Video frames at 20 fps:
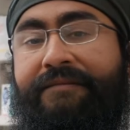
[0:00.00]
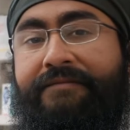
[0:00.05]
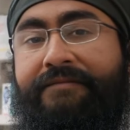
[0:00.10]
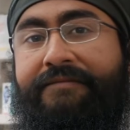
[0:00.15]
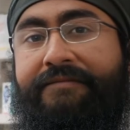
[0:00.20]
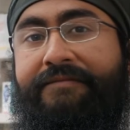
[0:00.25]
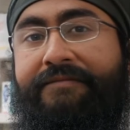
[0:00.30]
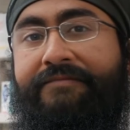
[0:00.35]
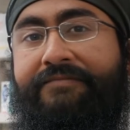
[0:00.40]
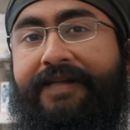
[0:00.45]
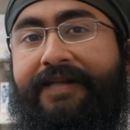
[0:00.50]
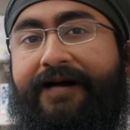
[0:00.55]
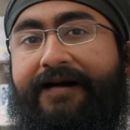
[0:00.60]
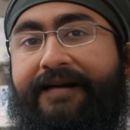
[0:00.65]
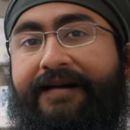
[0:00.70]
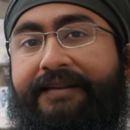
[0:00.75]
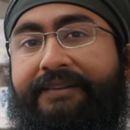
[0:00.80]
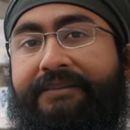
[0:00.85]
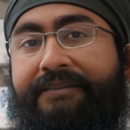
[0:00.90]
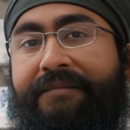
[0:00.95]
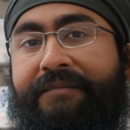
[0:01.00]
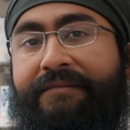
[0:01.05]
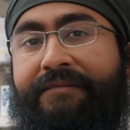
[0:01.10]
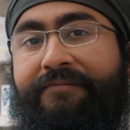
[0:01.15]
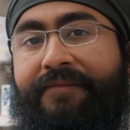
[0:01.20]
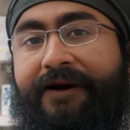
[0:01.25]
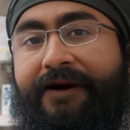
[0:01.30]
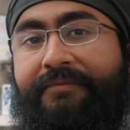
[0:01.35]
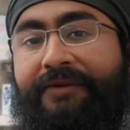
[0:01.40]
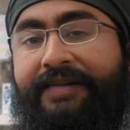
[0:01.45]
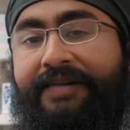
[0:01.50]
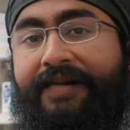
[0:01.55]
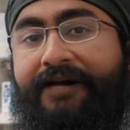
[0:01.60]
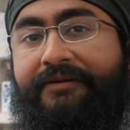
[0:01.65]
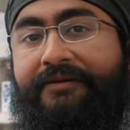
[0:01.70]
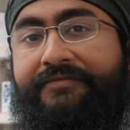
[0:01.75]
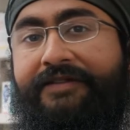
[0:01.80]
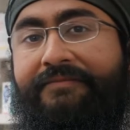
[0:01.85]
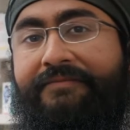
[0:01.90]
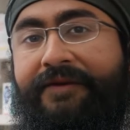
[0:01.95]
9. Public health
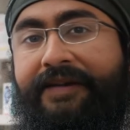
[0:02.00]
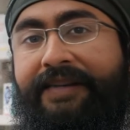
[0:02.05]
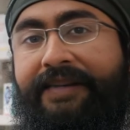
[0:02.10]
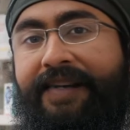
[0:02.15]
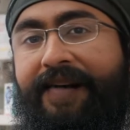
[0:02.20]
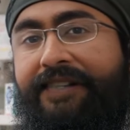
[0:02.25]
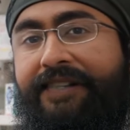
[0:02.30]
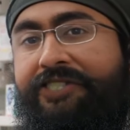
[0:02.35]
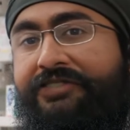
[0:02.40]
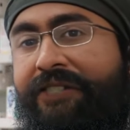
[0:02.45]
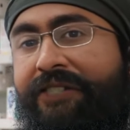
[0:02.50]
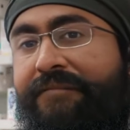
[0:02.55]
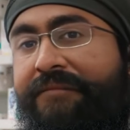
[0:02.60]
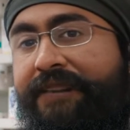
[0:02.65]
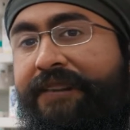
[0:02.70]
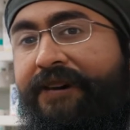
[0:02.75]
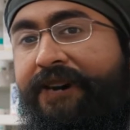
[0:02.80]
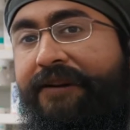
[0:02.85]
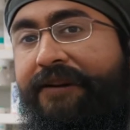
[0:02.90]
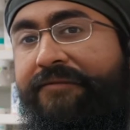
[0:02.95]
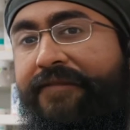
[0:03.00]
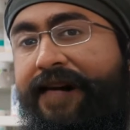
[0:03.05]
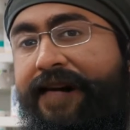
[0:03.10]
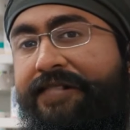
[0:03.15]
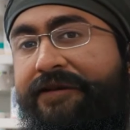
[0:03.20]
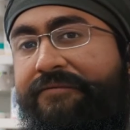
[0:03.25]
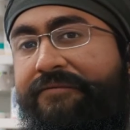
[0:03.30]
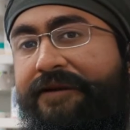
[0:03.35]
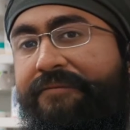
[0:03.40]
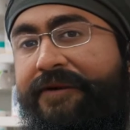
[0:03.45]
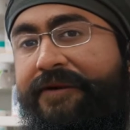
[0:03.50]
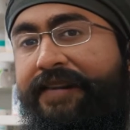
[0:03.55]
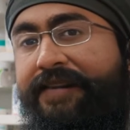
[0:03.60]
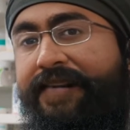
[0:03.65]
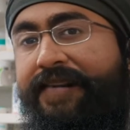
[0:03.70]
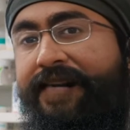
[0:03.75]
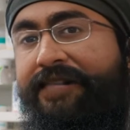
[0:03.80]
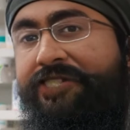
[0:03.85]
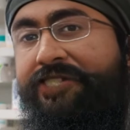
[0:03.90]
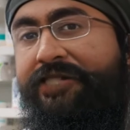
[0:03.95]
communication. Effective
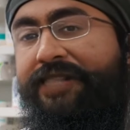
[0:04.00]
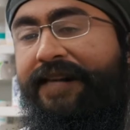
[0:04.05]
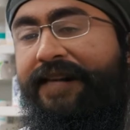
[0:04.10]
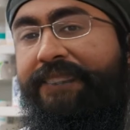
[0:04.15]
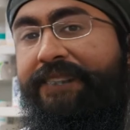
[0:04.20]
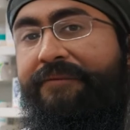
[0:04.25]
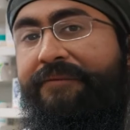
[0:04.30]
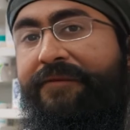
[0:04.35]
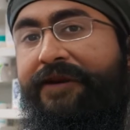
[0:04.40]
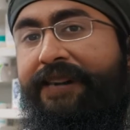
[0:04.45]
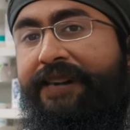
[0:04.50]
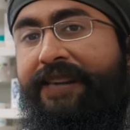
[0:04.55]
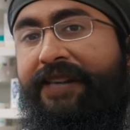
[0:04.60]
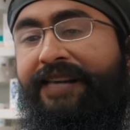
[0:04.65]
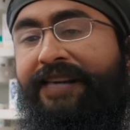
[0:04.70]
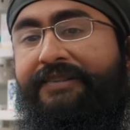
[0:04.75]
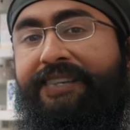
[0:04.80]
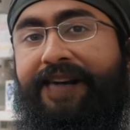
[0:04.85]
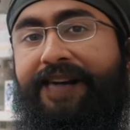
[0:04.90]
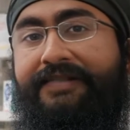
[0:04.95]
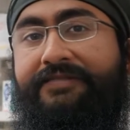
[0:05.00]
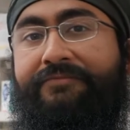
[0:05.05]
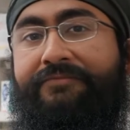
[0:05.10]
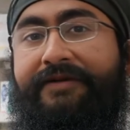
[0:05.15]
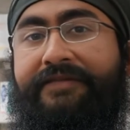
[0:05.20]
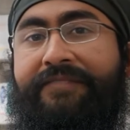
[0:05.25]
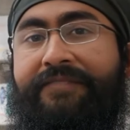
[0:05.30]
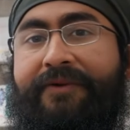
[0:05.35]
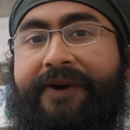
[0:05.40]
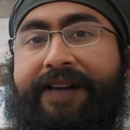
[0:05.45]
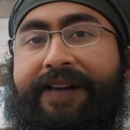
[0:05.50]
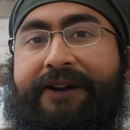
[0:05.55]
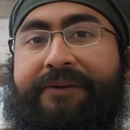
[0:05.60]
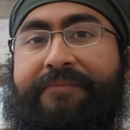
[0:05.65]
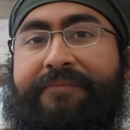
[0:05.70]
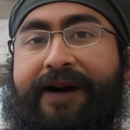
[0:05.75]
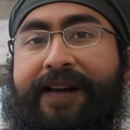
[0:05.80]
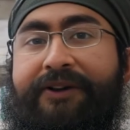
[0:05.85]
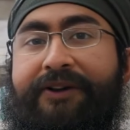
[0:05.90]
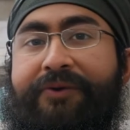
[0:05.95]
communication and community engagement play a
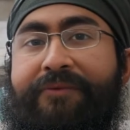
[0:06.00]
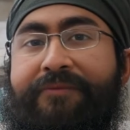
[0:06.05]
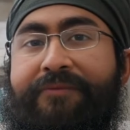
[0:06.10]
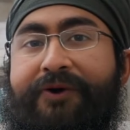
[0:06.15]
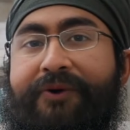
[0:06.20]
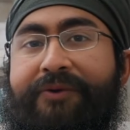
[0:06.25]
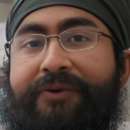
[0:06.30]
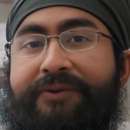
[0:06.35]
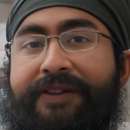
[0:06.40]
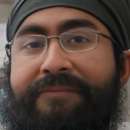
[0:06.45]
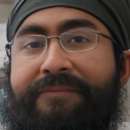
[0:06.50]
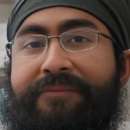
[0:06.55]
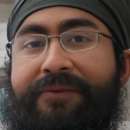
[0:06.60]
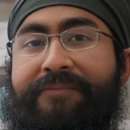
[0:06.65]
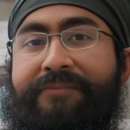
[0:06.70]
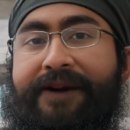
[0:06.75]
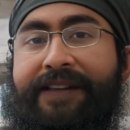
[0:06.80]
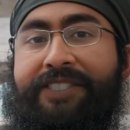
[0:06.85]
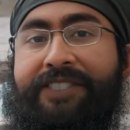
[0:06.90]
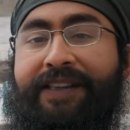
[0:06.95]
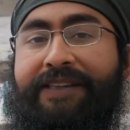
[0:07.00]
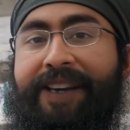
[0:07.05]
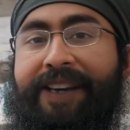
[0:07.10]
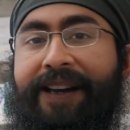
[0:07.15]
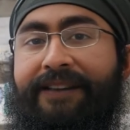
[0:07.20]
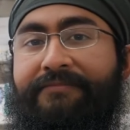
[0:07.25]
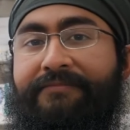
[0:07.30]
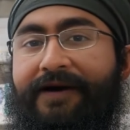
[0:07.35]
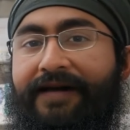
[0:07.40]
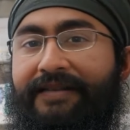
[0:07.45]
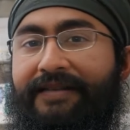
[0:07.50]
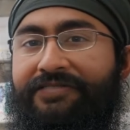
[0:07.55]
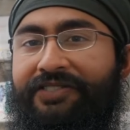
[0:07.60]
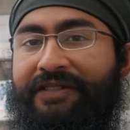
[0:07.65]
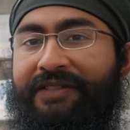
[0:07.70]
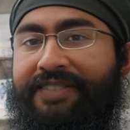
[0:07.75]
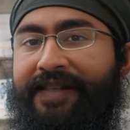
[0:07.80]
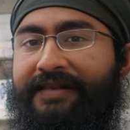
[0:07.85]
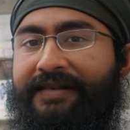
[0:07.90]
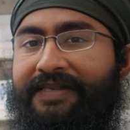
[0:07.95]
vital role in preventing and managing
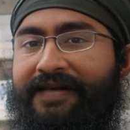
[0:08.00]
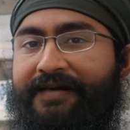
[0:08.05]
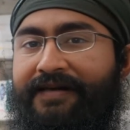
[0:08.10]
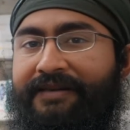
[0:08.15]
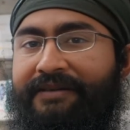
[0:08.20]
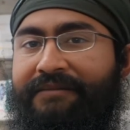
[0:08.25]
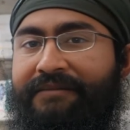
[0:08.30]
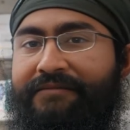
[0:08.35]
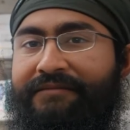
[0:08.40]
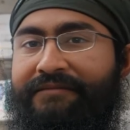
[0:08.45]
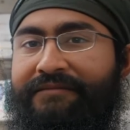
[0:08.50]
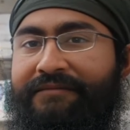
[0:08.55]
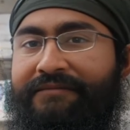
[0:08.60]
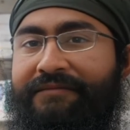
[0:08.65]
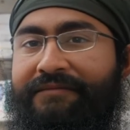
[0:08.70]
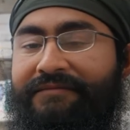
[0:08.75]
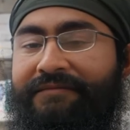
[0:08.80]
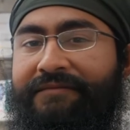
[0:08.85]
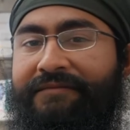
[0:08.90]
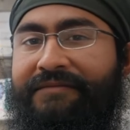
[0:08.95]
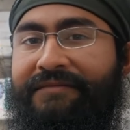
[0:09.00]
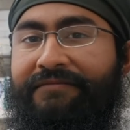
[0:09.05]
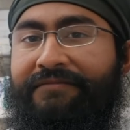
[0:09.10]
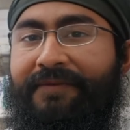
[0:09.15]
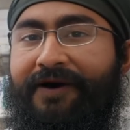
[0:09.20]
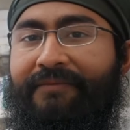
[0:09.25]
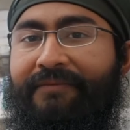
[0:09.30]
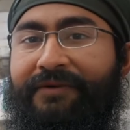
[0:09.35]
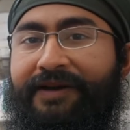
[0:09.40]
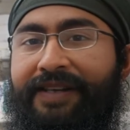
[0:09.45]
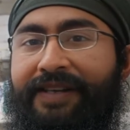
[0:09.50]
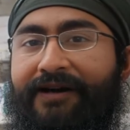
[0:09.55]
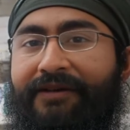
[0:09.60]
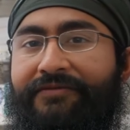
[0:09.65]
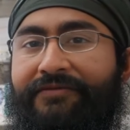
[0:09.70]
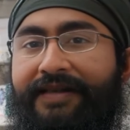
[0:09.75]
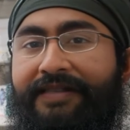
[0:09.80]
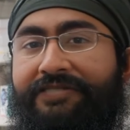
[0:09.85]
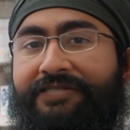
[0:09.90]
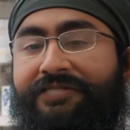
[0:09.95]
dengue. Public health
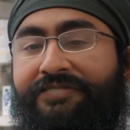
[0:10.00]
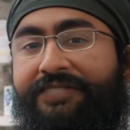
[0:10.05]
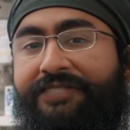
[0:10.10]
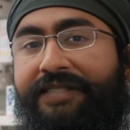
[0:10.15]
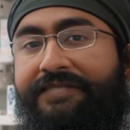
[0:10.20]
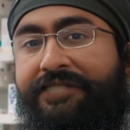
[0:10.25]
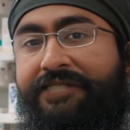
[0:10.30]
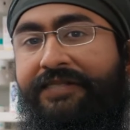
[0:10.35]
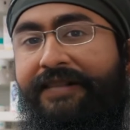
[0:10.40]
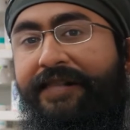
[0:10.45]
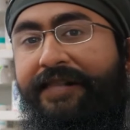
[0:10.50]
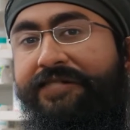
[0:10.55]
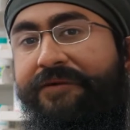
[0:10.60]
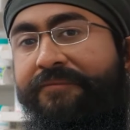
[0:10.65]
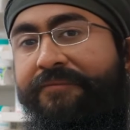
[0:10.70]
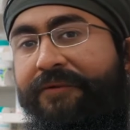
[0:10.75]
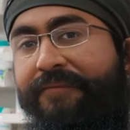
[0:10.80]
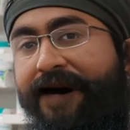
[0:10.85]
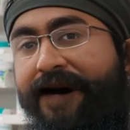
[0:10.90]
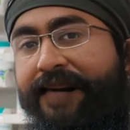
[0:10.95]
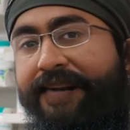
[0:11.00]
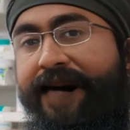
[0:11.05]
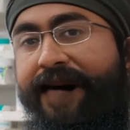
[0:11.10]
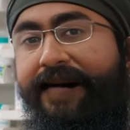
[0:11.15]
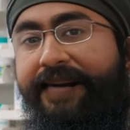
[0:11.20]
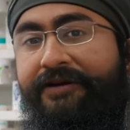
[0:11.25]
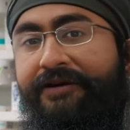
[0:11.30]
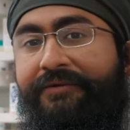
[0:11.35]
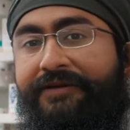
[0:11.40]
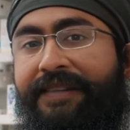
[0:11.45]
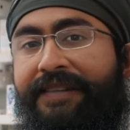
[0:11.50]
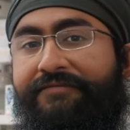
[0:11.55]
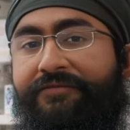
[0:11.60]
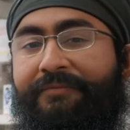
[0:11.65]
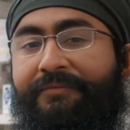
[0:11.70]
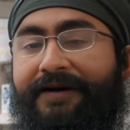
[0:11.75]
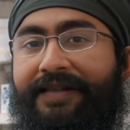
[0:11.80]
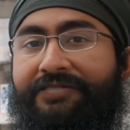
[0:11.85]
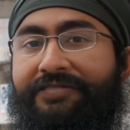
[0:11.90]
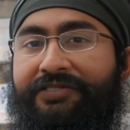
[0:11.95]
agencies need to provide accurate
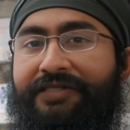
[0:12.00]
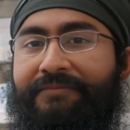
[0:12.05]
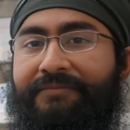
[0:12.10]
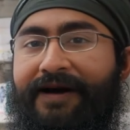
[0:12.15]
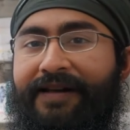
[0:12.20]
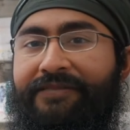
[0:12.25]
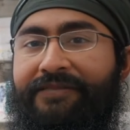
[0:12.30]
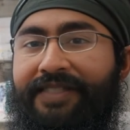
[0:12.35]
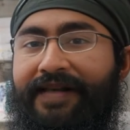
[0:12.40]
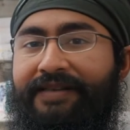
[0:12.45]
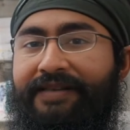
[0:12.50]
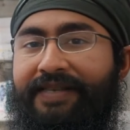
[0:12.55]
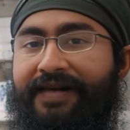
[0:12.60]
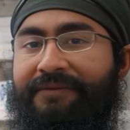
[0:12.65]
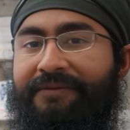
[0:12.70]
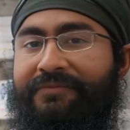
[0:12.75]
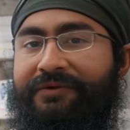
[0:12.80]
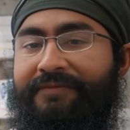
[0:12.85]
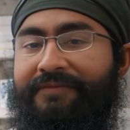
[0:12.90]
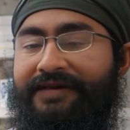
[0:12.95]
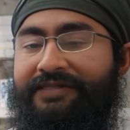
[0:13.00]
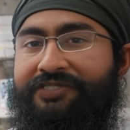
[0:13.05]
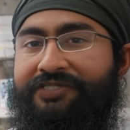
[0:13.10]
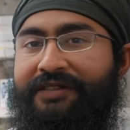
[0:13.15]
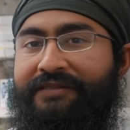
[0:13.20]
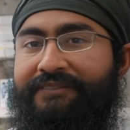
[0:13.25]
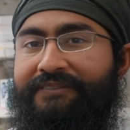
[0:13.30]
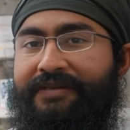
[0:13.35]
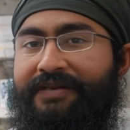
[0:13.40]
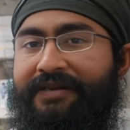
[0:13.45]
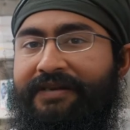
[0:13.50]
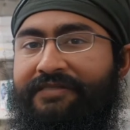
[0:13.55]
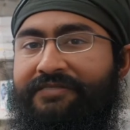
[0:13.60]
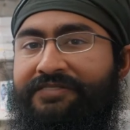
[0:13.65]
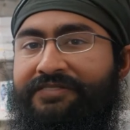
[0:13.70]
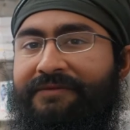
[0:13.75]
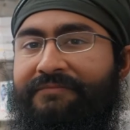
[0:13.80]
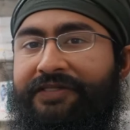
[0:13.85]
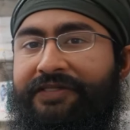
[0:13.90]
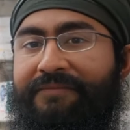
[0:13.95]
information about dengue prevention,
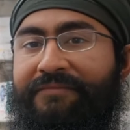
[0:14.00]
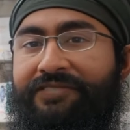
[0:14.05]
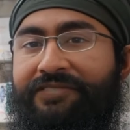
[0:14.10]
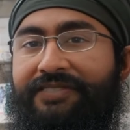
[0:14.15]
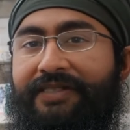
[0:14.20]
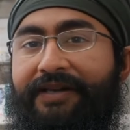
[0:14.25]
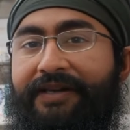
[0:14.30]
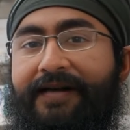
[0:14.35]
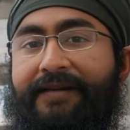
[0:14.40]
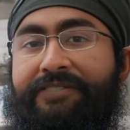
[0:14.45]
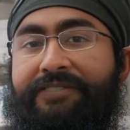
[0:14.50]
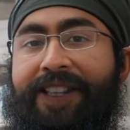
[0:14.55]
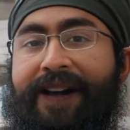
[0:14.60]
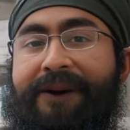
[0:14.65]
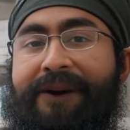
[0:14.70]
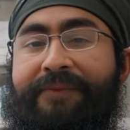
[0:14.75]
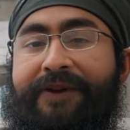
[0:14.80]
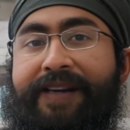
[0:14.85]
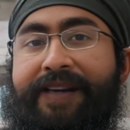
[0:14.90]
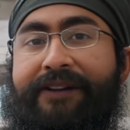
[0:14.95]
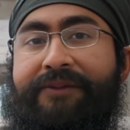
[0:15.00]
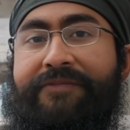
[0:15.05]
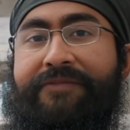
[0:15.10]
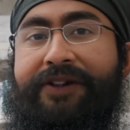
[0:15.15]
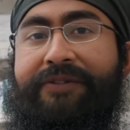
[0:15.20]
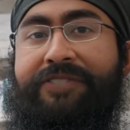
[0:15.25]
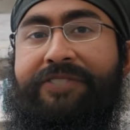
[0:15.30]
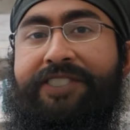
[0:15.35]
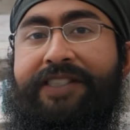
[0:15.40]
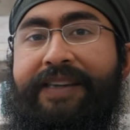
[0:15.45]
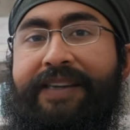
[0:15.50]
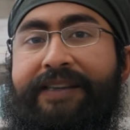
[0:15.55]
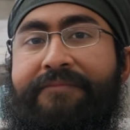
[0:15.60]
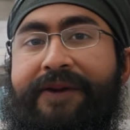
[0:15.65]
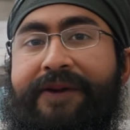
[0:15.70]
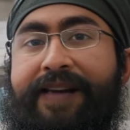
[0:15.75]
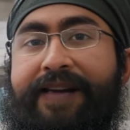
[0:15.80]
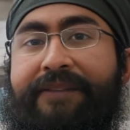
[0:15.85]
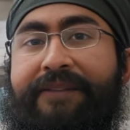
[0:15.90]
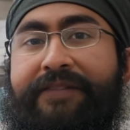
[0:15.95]
symptoms, and timely healthcare-seeking
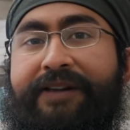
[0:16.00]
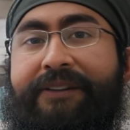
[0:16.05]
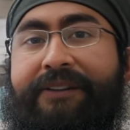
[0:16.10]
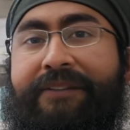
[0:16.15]
behavior.